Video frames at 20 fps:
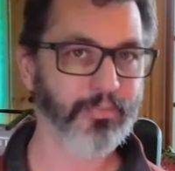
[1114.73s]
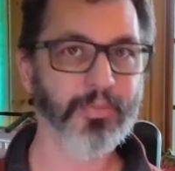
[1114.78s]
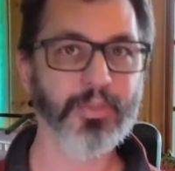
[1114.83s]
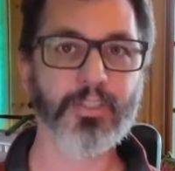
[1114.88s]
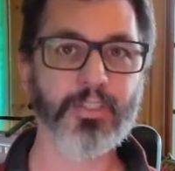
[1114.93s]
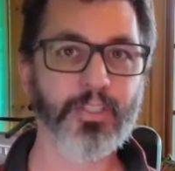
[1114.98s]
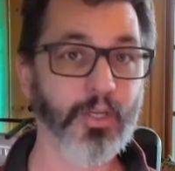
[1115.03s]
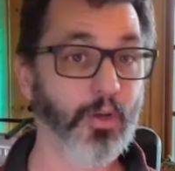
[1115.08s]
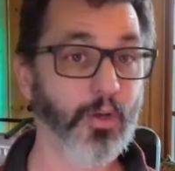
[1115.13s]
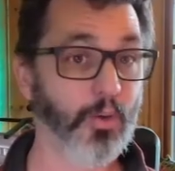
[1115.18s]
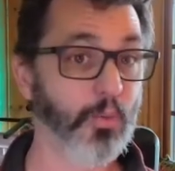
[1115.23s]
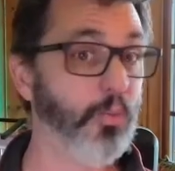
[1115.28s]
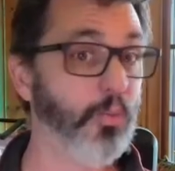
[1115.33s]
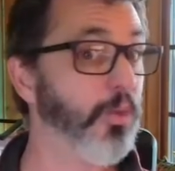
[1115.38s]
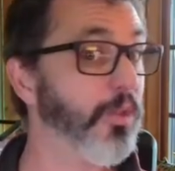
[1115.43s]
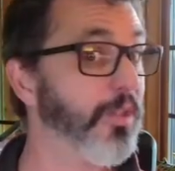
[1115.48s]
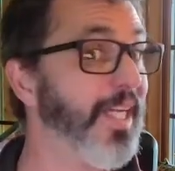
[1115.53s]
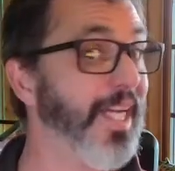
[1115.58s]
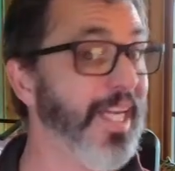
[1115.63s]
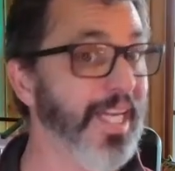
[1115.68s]
So we'll
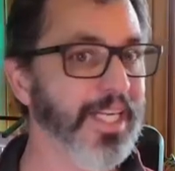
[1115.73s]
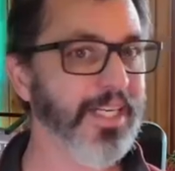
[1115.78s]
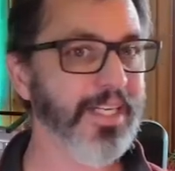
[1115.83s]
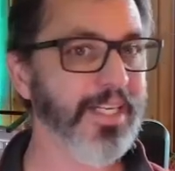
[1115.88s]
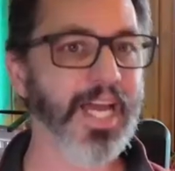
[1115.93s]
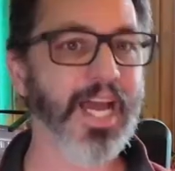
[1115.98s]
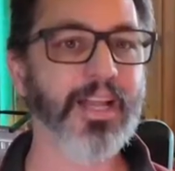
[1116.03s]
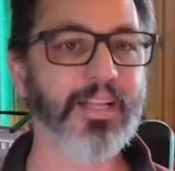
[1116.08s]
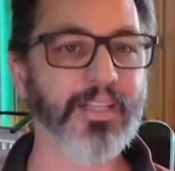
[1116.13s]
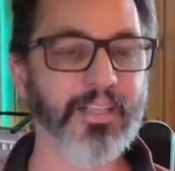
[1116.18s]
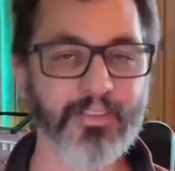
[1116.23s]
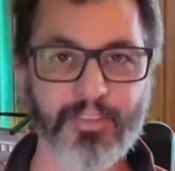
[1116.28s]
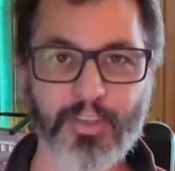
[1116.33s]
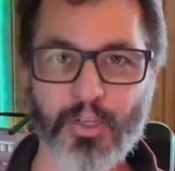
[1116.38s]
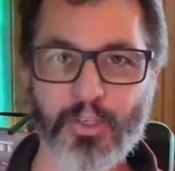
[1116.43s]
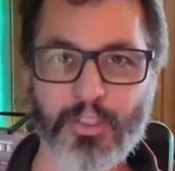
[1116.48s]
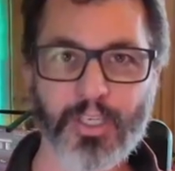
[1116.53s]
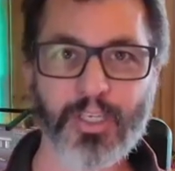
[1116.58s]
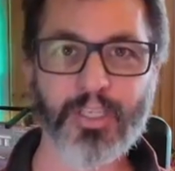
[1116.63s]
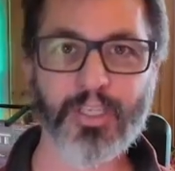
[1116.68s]
dig into that in the
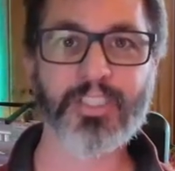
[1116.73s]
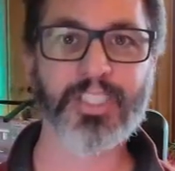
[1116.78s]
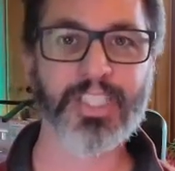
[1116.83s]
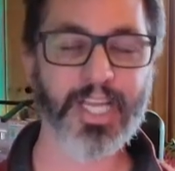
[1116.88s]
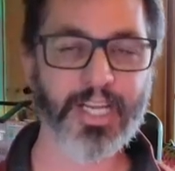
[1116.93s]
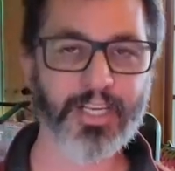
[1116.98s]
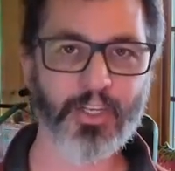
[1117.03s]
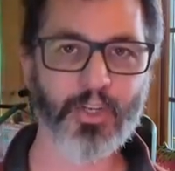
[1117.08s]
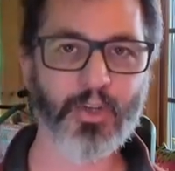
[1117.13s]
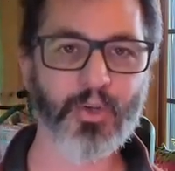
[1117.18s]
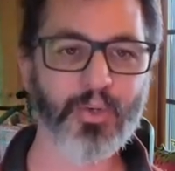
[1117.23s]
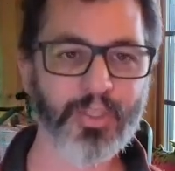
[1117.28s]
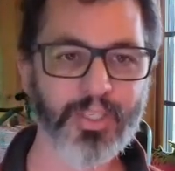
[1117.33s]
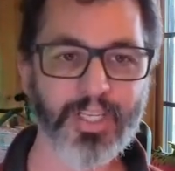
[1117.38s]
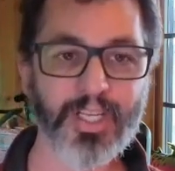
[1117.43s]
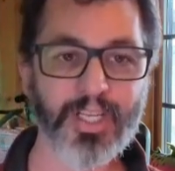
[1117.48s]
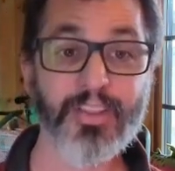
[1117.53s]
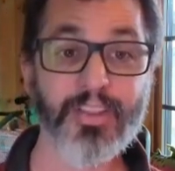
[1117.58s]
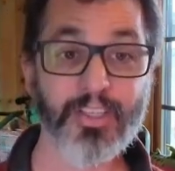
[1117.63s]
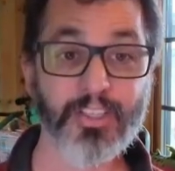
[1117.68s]
future. Stay tuned.
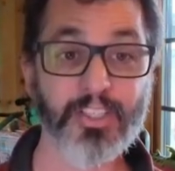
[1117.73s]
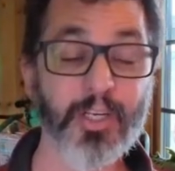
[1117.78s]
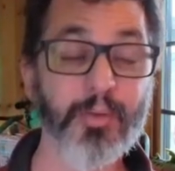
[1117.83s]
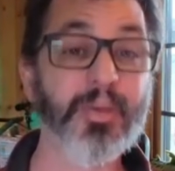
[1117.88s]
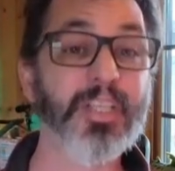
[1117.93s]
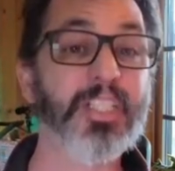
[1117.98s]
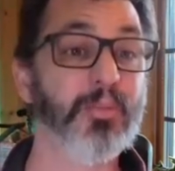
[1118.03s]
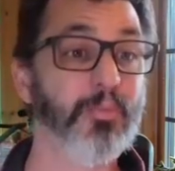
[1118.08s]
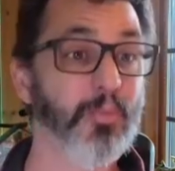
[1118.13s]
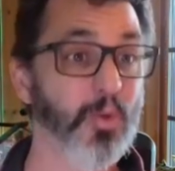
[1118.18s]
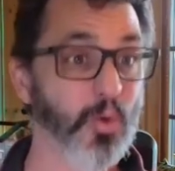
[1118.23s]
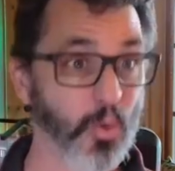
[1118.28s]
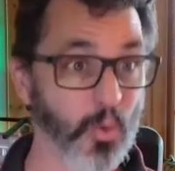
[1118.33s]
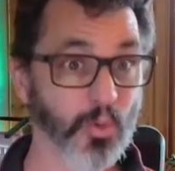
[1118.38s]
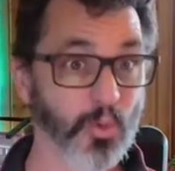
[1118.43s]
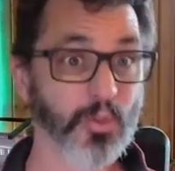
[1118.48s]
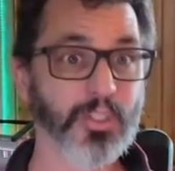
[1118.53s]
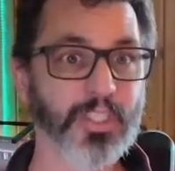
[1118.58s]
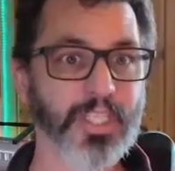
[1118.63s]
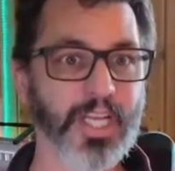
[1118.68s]
There's going to be some
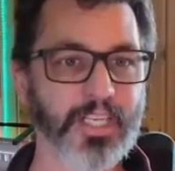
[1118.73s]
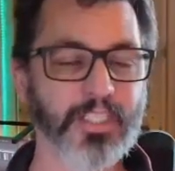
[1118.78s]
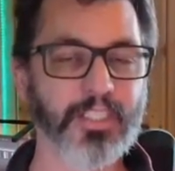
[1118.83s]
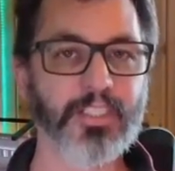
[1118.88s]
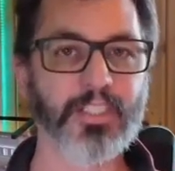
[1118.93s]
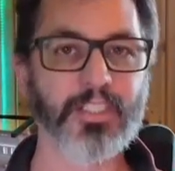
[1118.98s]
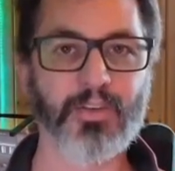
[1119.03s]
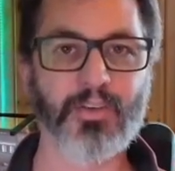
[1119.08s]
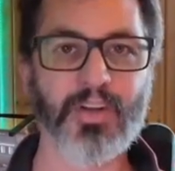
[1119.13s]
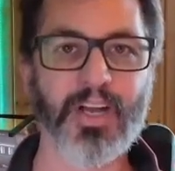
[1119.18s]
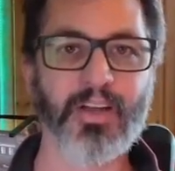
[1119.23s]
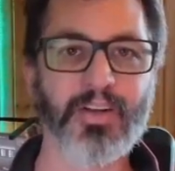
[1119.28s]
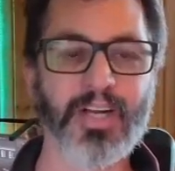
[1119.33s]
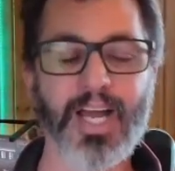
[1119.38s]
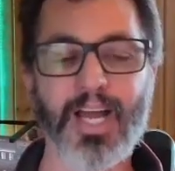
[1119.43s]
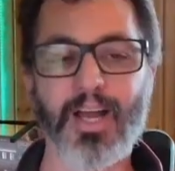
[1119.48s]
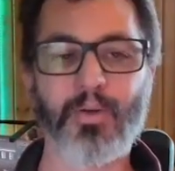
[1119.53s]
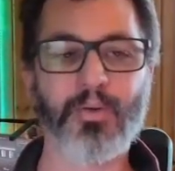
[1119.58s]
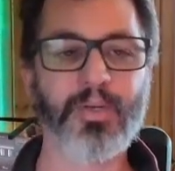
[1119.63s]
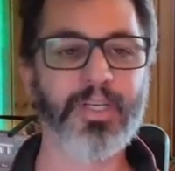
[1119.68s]
cool sessions around
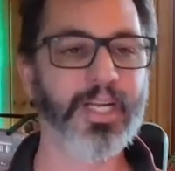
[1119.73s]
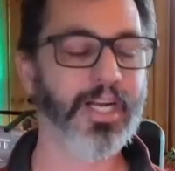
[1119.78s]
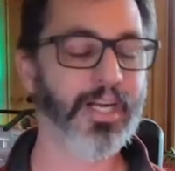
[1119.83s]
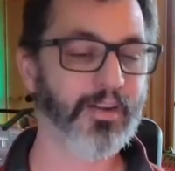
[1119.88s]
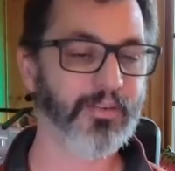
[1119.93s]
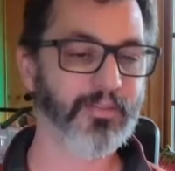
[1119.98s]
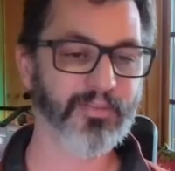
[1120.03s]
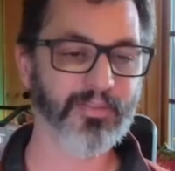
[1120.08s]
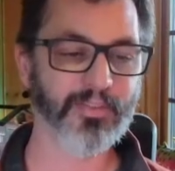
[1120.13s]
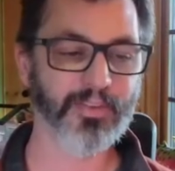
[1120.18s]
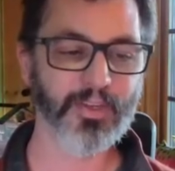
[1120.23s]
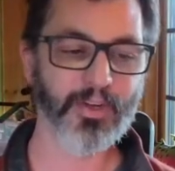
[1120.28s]
how native